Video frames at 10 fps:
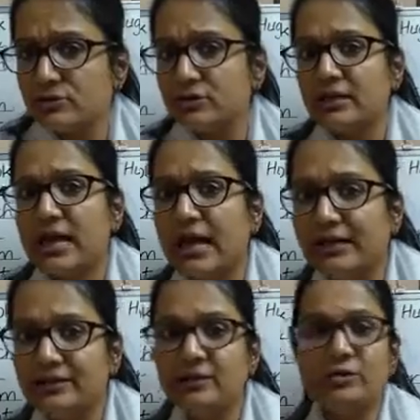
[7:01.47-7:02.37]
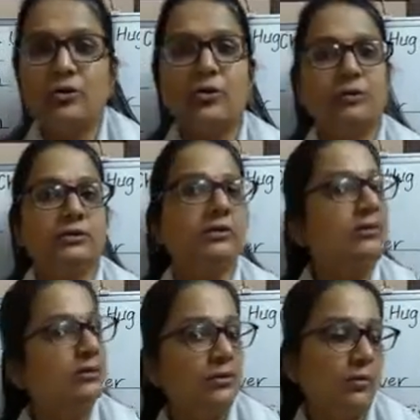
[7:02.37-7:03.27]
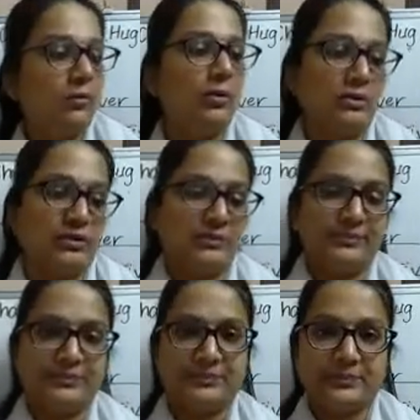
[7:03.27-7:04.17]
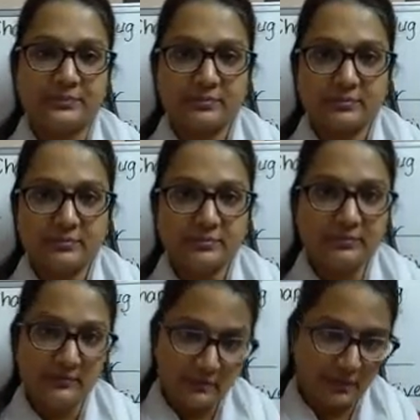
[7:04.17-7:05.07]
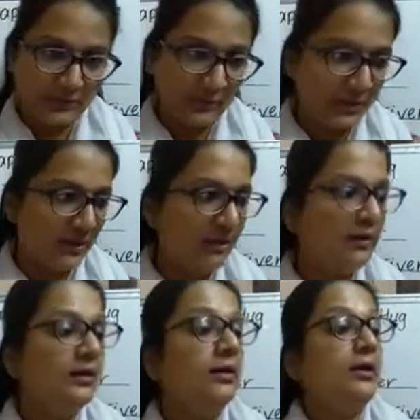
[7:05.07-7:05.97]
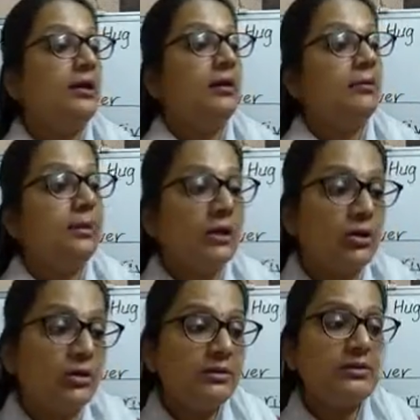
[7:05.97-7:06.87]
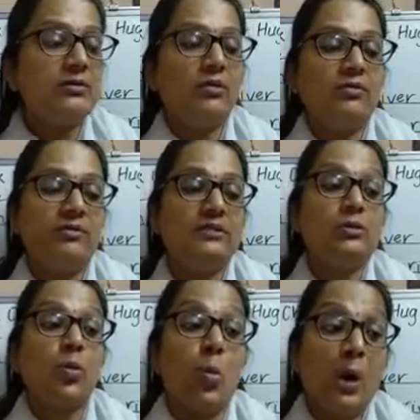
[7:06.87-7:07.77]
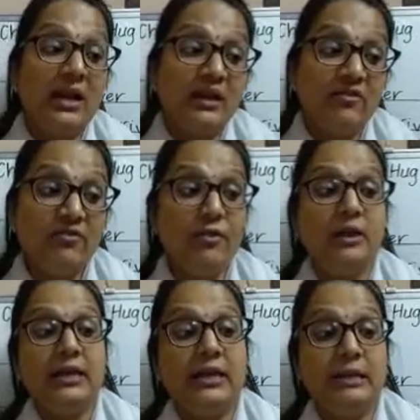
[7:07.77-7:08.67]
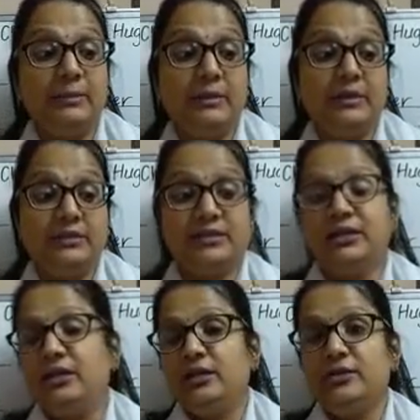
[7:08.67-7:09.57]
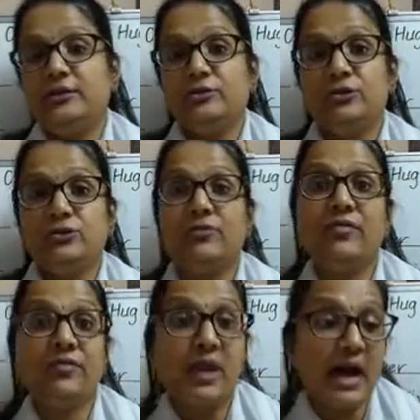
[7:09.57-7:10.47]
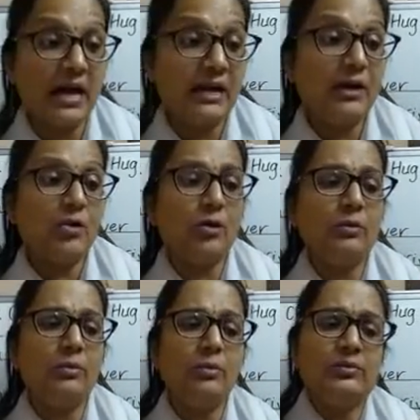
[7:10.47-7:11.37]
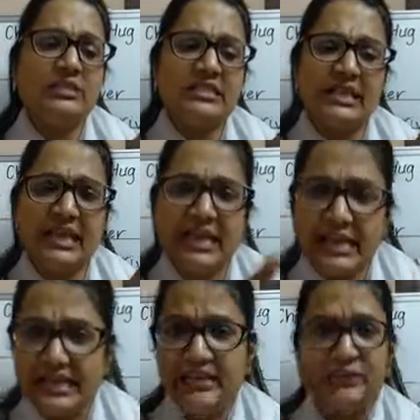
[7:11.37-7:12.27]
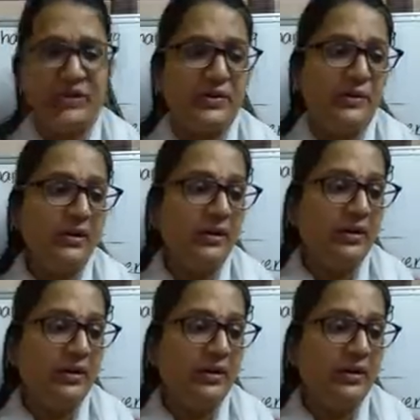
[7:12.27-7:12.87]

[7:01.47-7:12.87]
the land or the water. Okay. Because of its wonderful ability to fly almost anywhere,